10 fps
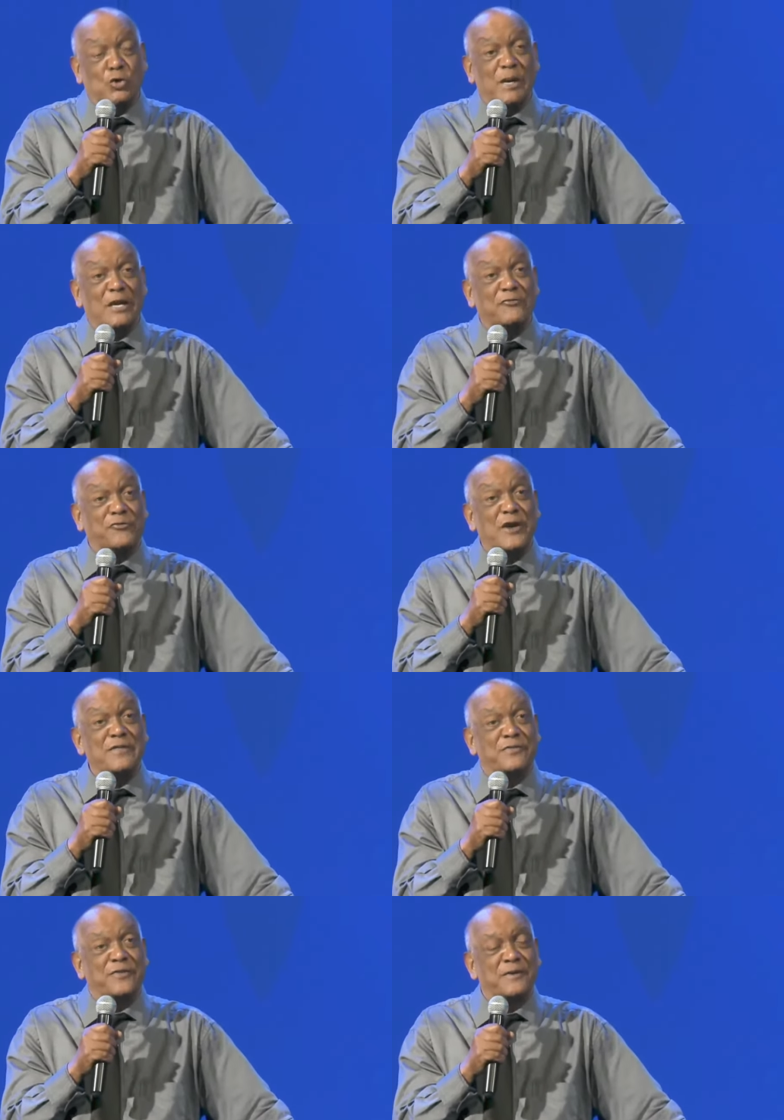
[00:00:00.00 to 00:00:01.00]
Job had
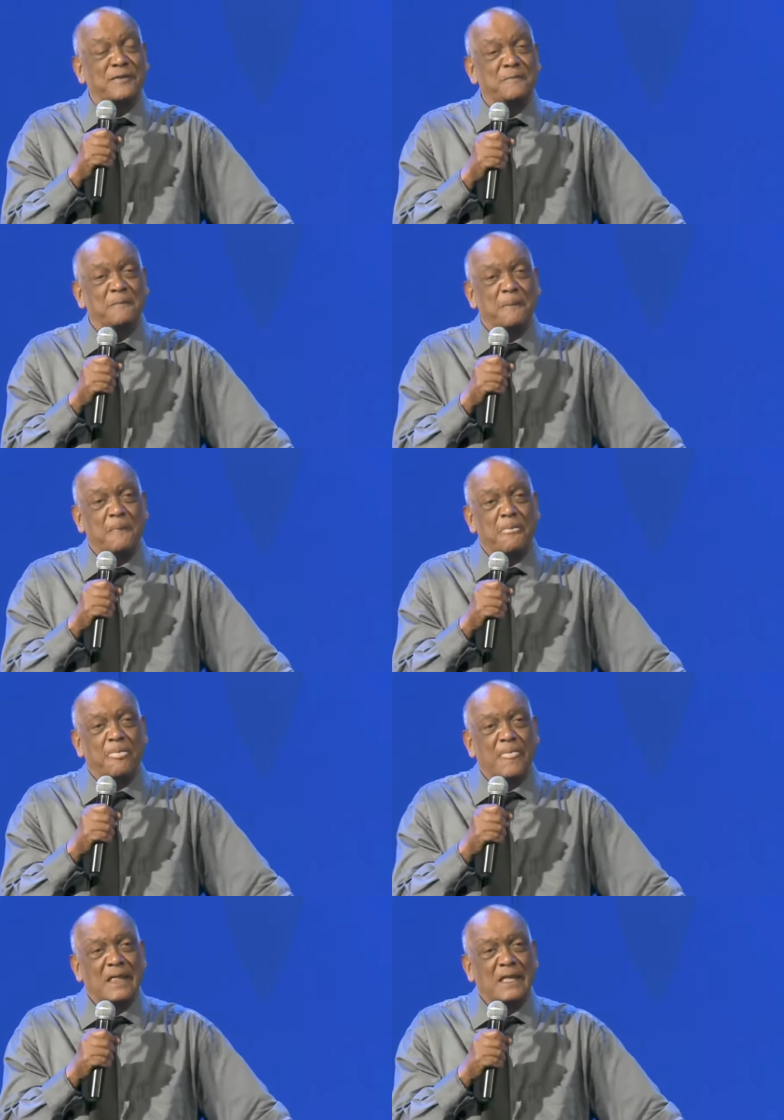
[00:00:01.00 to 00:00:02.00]
faith
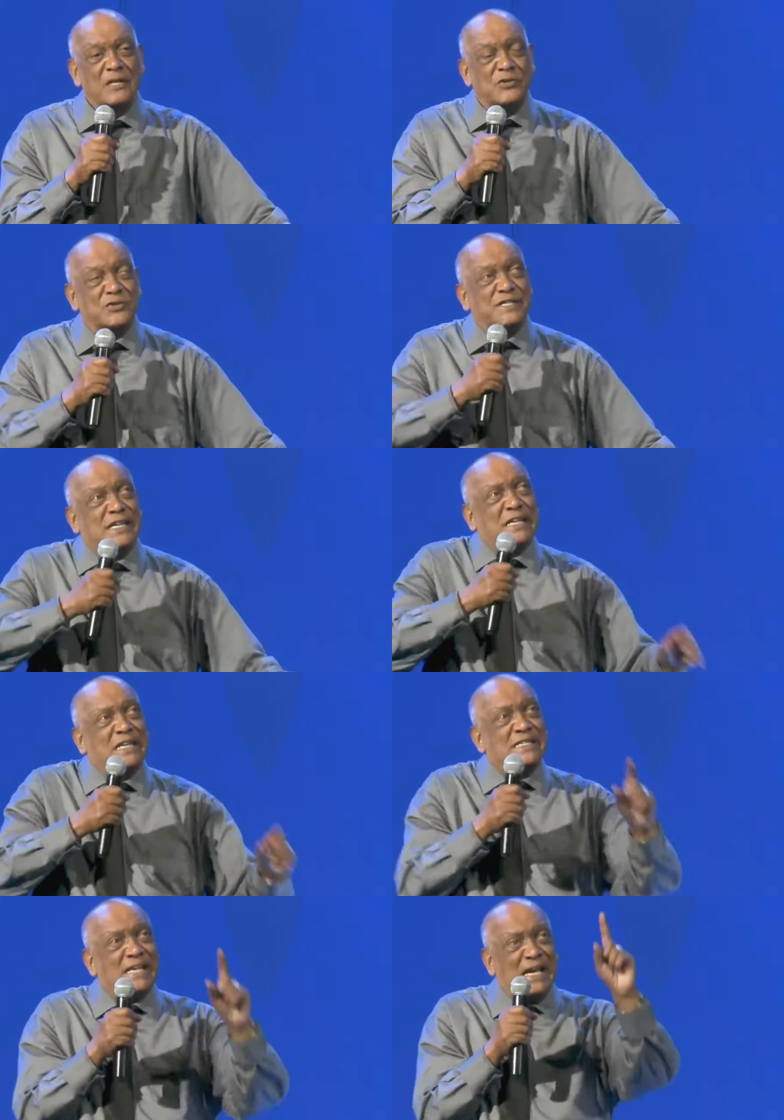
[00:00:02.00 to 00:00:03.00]
to
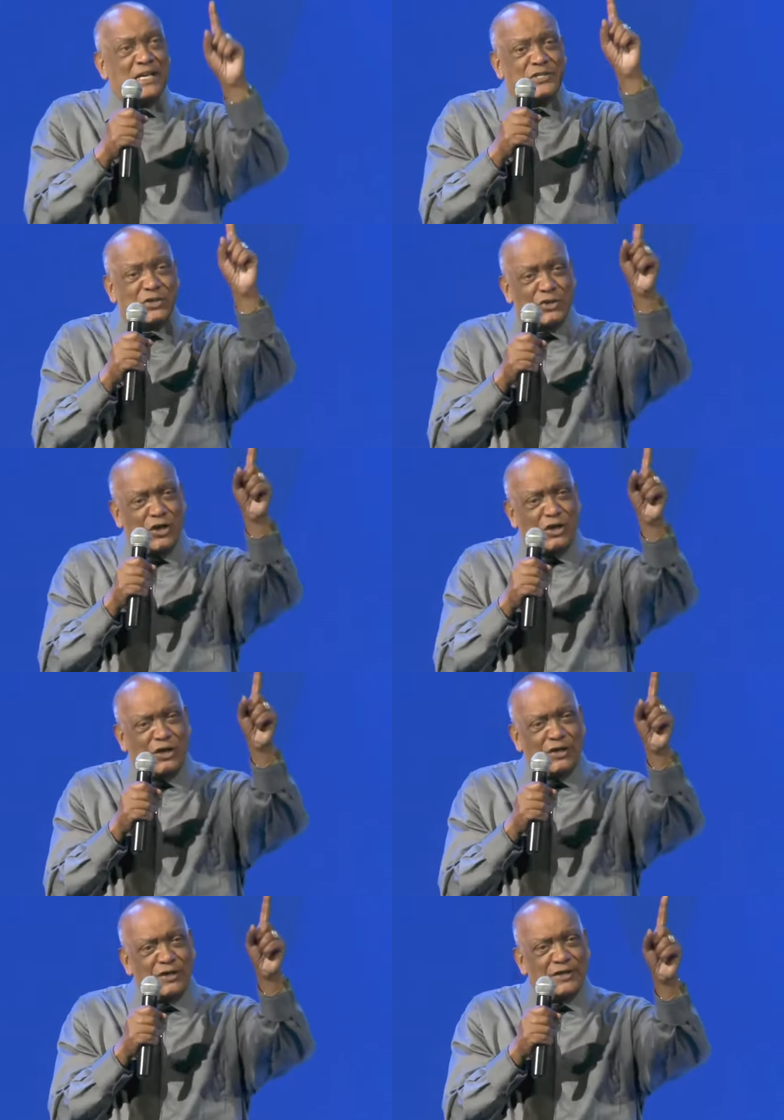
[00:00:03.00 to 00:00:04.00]
settle his eyes on
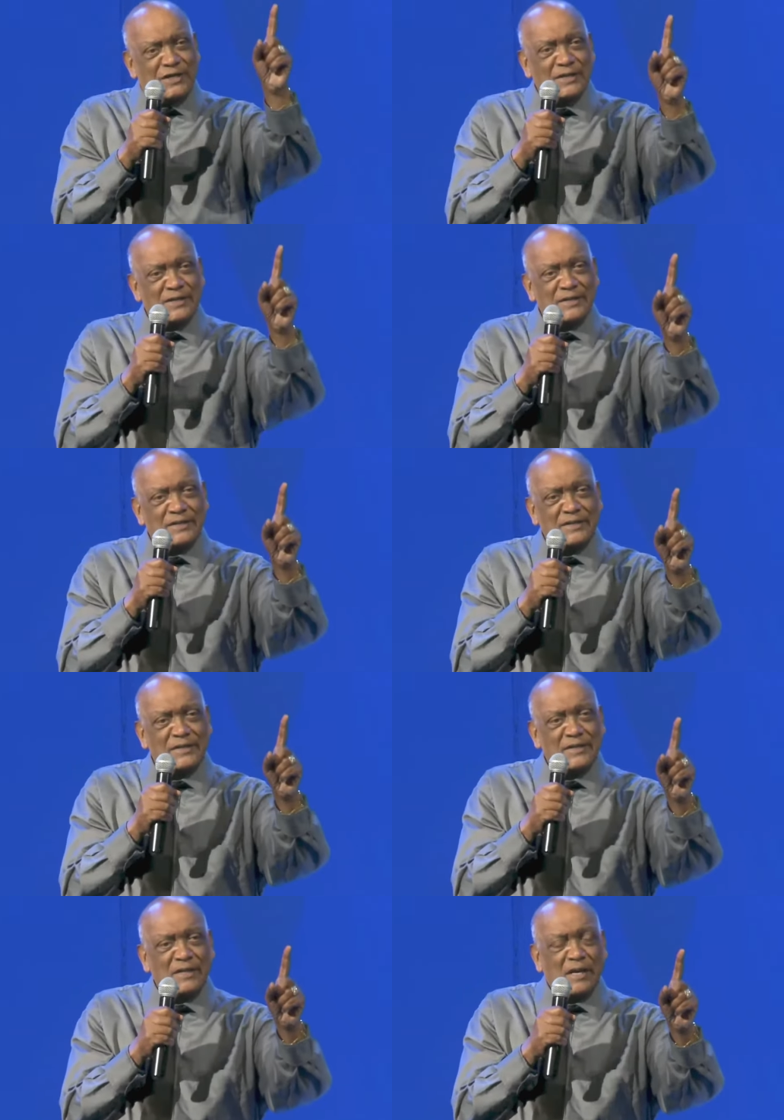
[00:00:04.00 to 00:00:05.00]
God.
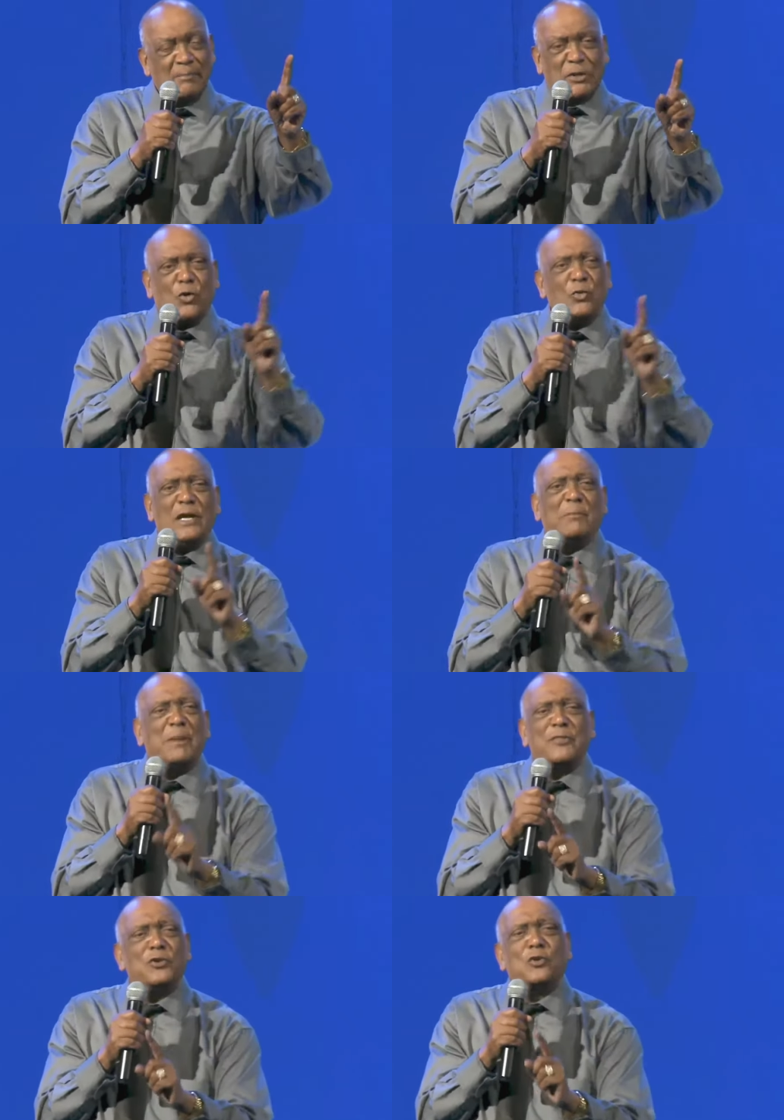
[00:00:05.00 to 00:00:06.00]
But only a
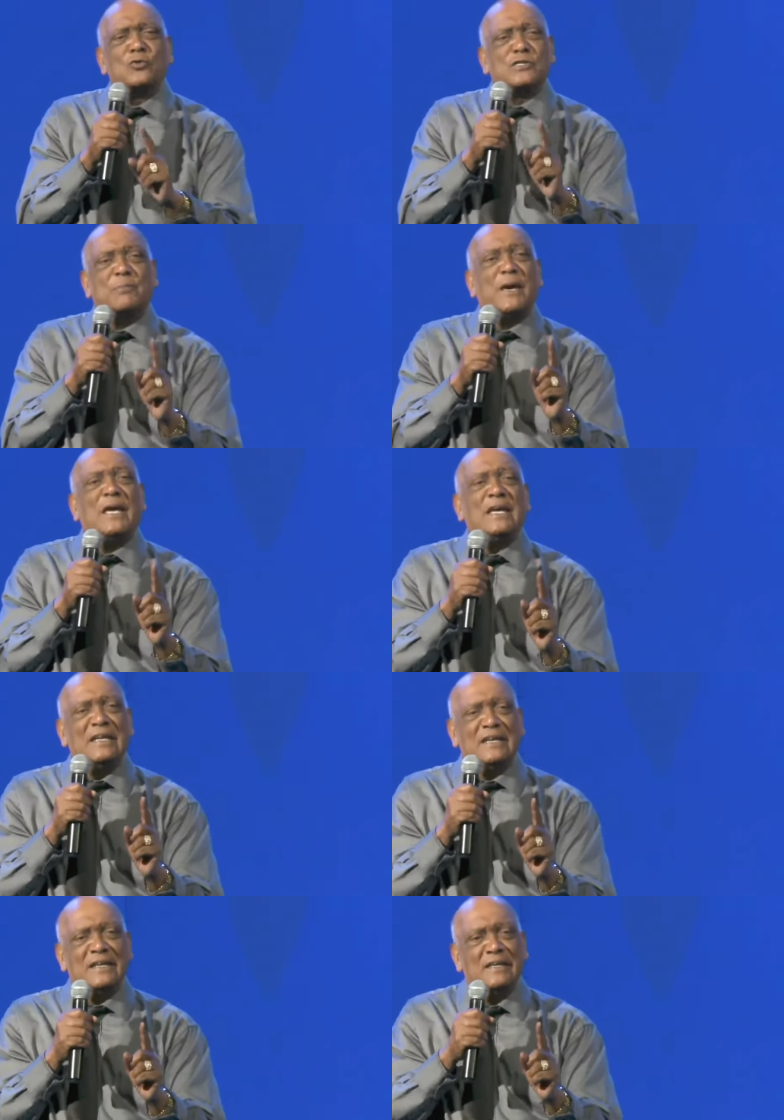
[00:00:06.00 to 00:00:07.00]
mother knows the
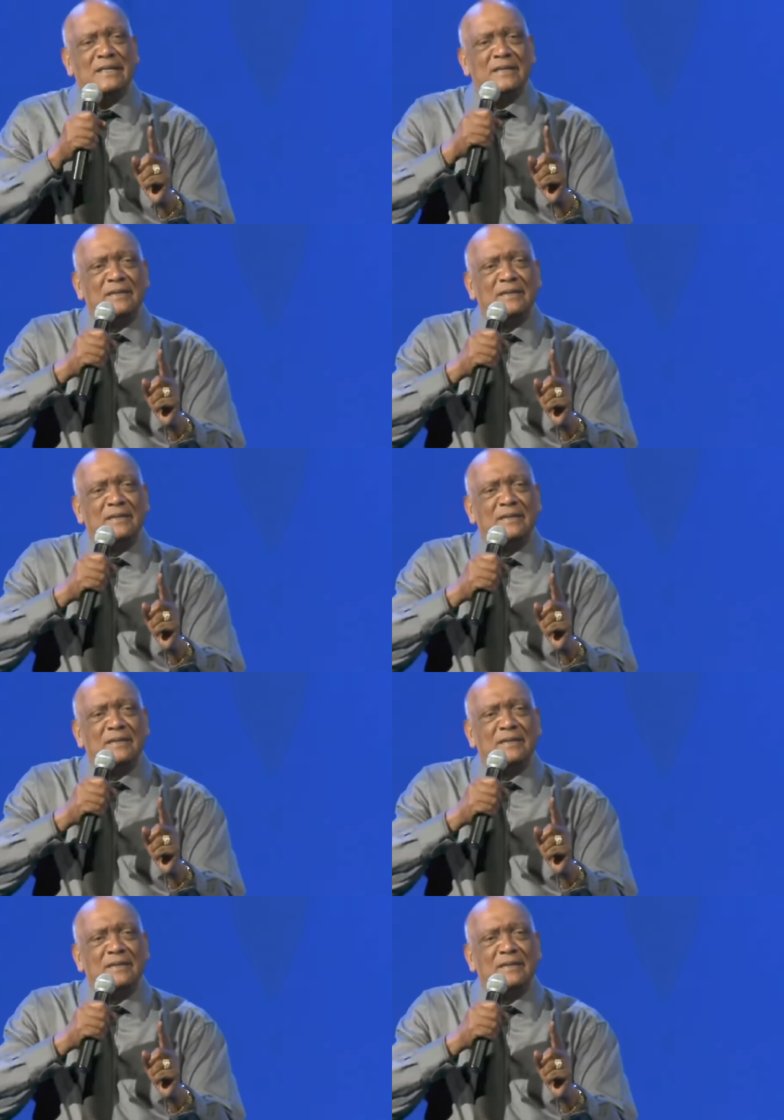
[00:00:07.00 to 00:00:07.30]
pain